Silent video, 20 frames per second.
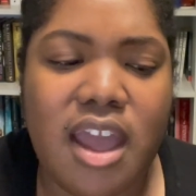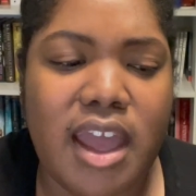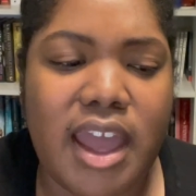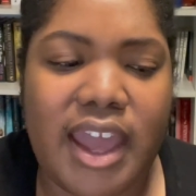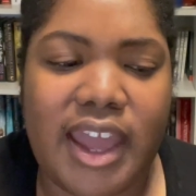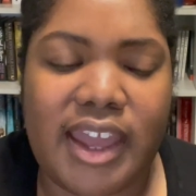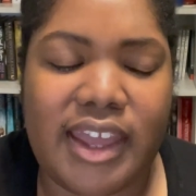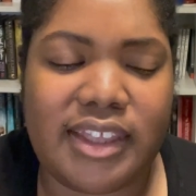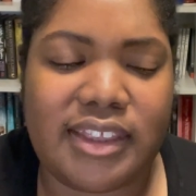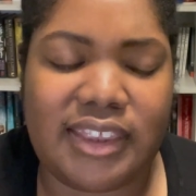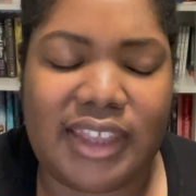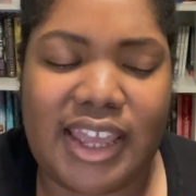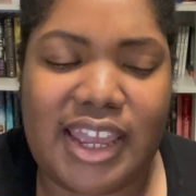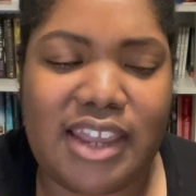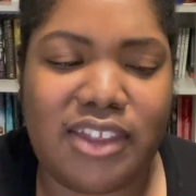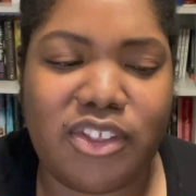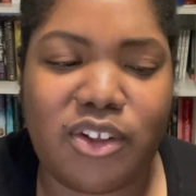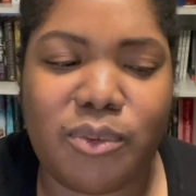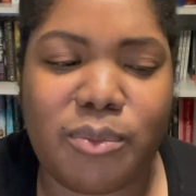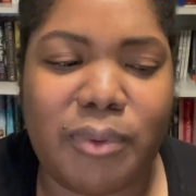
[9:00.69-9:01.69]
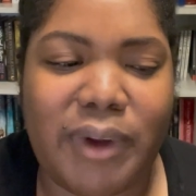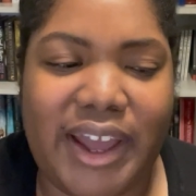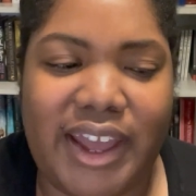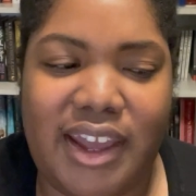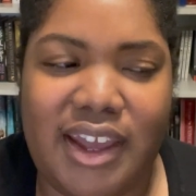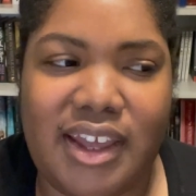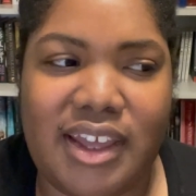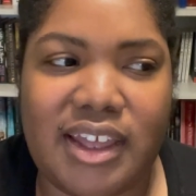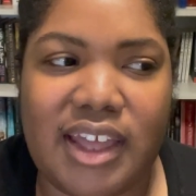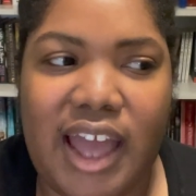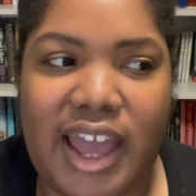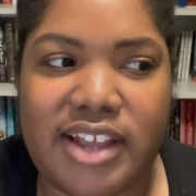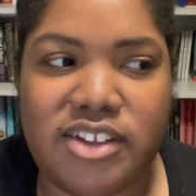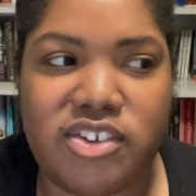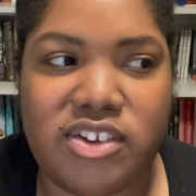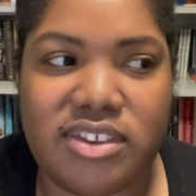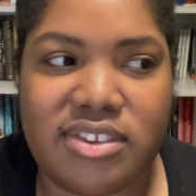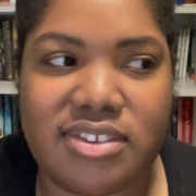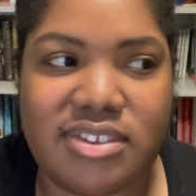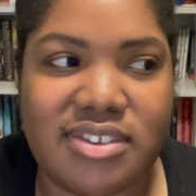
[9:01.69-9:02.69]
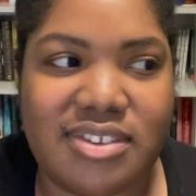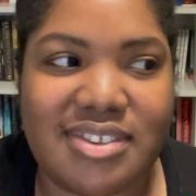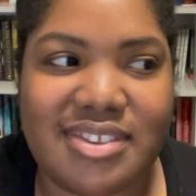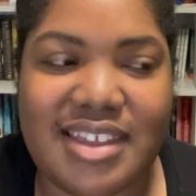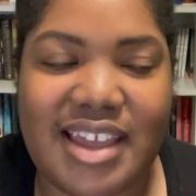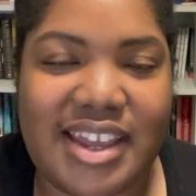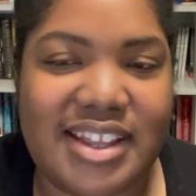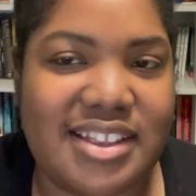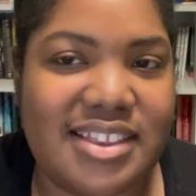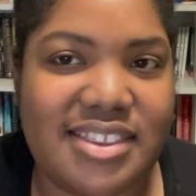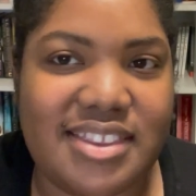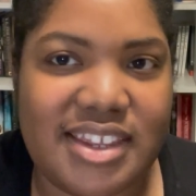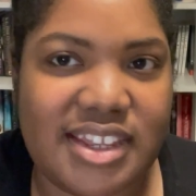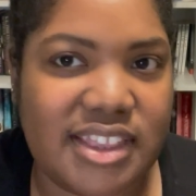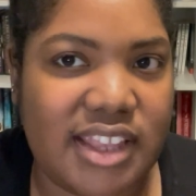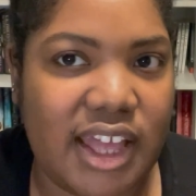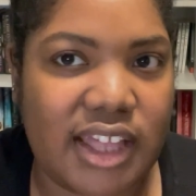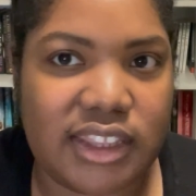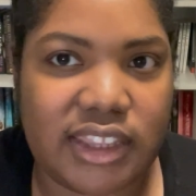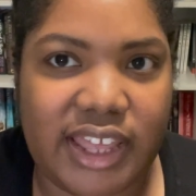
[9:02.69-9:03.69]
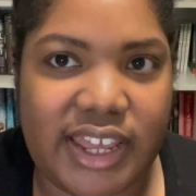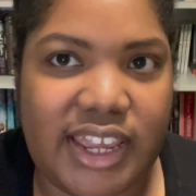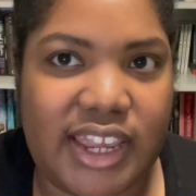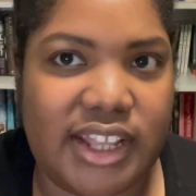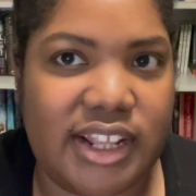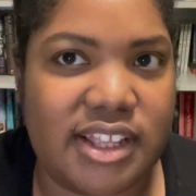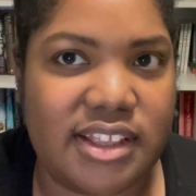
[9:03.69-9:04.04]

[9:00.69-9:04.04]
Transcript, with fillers: And either way, I just, I did not like it.